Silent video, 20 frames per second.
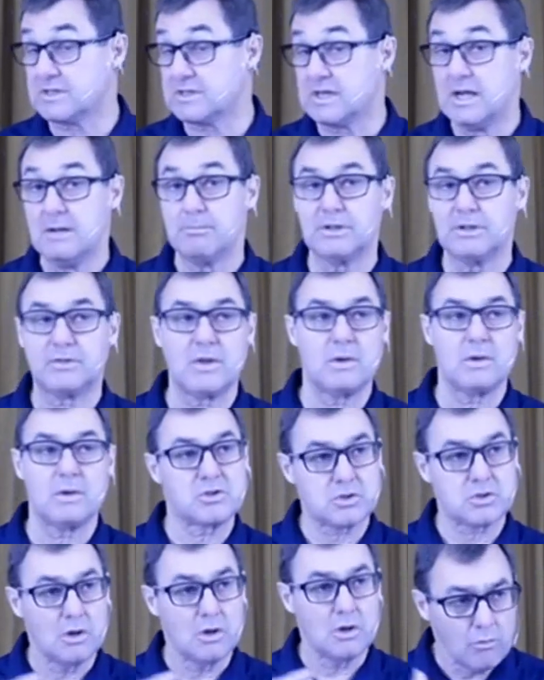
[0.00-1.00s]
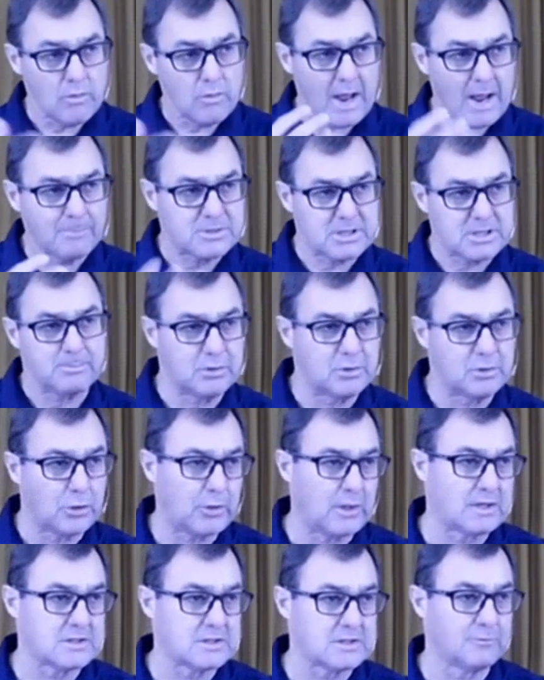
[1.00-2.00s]
but they were so wrapped up in the
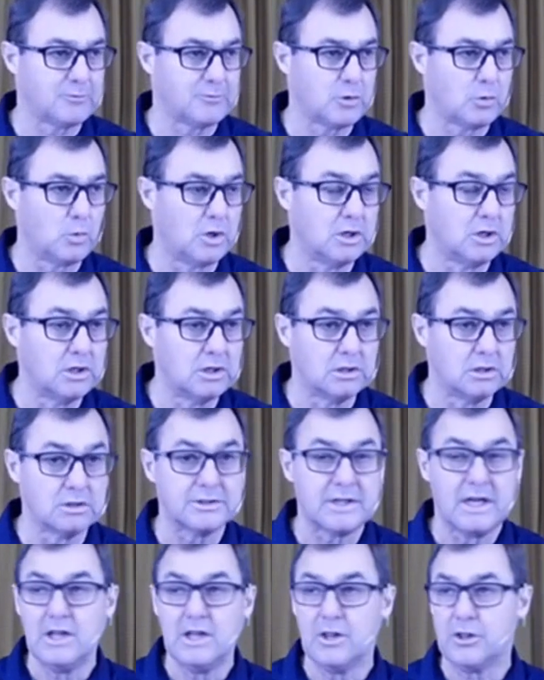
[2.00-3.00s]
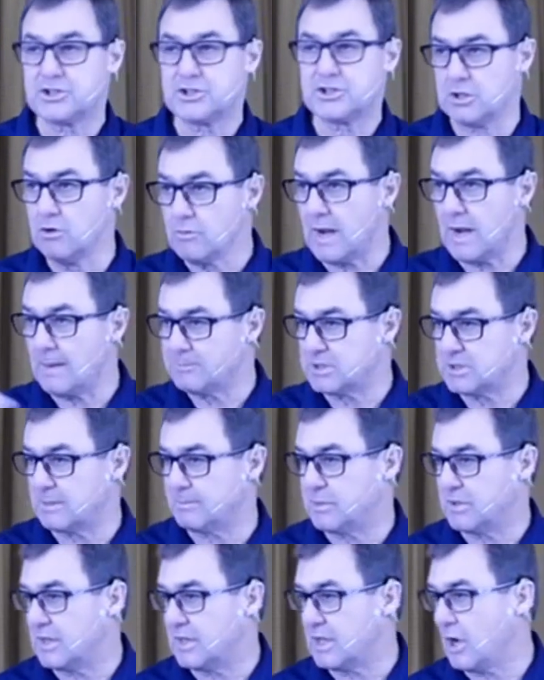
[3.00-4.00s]
things of the world, so wrapped up in
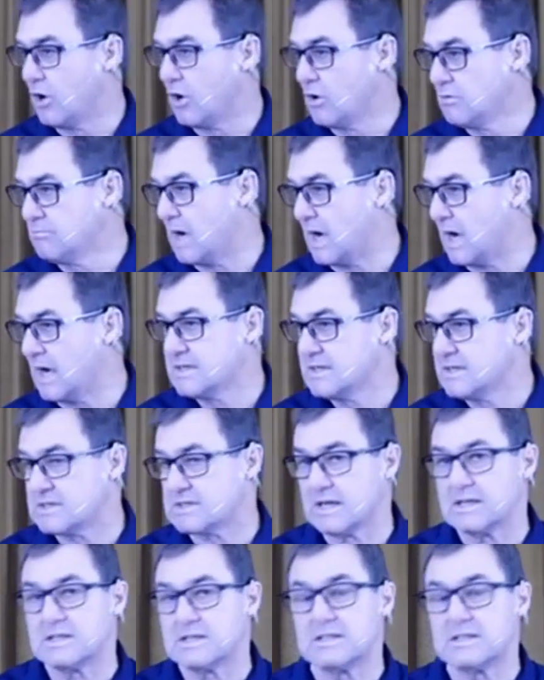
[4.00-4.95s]
their own mindset,